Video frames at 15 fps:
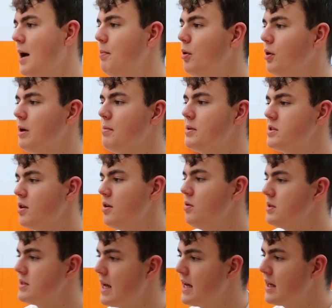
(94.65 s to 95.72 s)
Point number
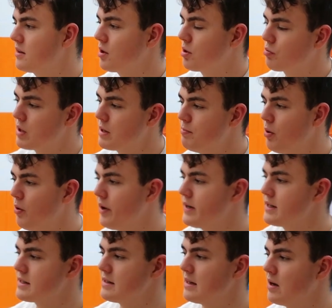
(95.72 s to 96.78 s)
two, take the 3
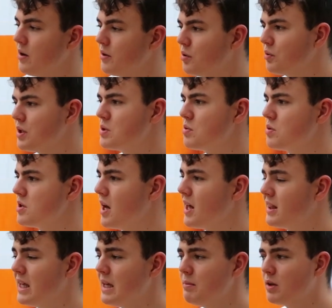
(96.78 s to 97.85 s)
points. Now, I thought this was
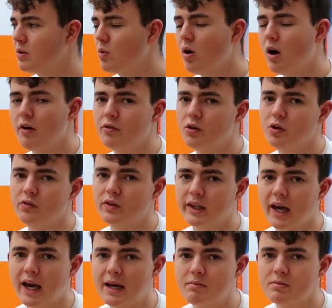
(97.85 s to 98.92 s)
a theme in quite a few of the
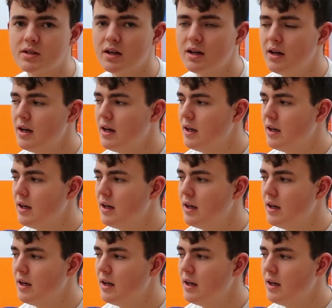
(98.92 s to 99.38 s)
games,